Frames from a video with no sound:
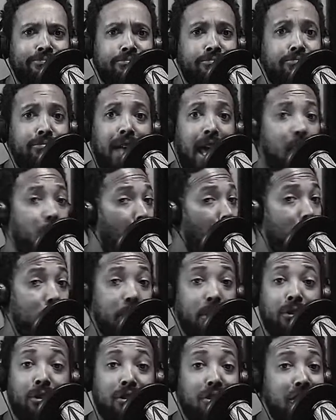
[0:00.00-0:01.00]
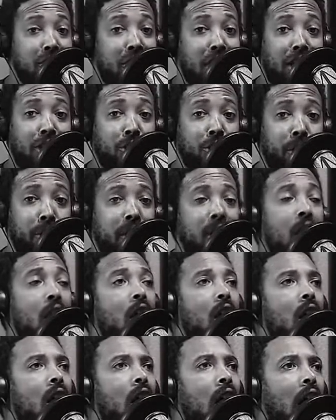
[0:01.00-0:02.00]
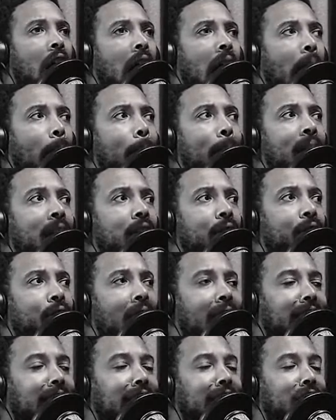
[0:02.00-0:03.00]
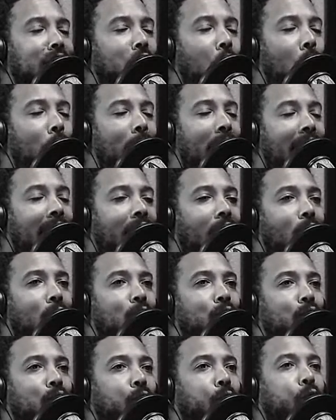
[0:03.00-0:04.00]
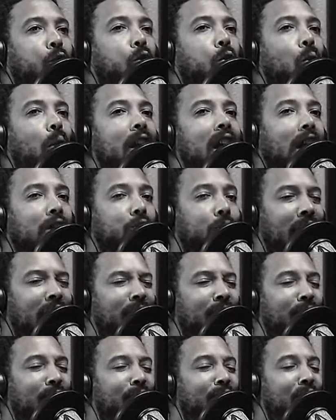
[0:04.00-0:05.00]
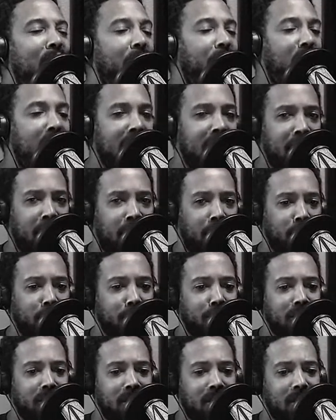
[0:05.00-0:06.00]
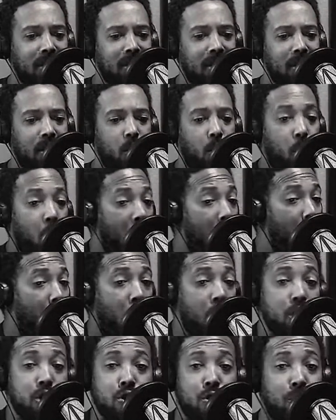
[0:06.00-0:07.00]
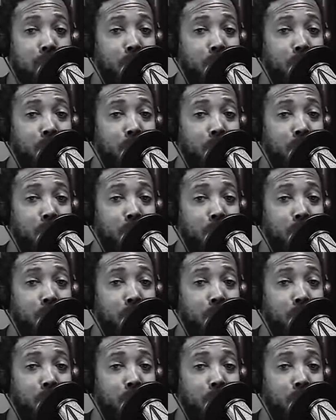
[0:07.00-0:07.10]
They weren't building this country. Matter of fact, let's go back 350 years. Where were you?